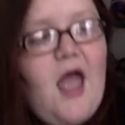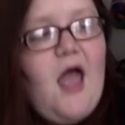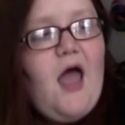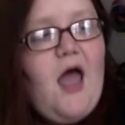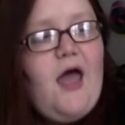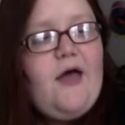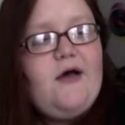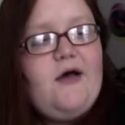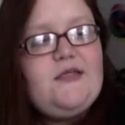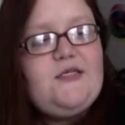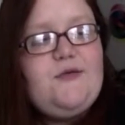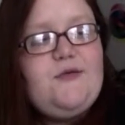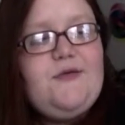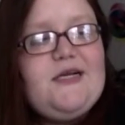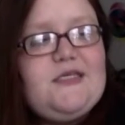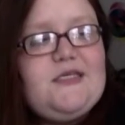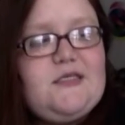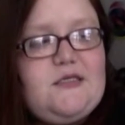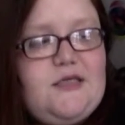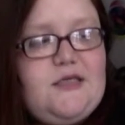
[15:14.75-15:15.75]
also
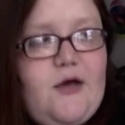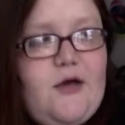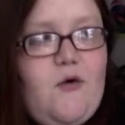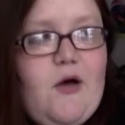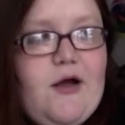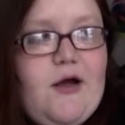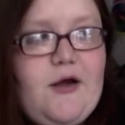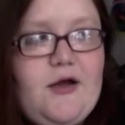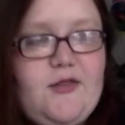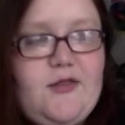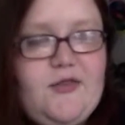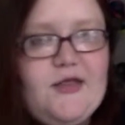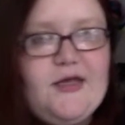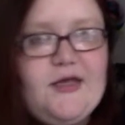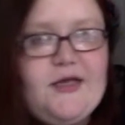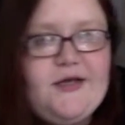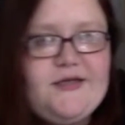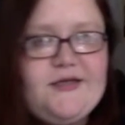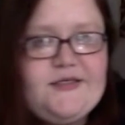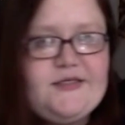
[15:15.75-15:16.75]
recently acquired
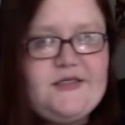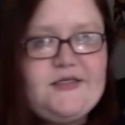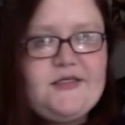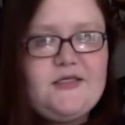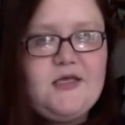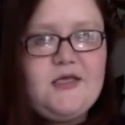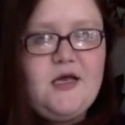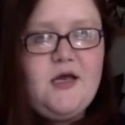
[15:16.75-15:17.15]
this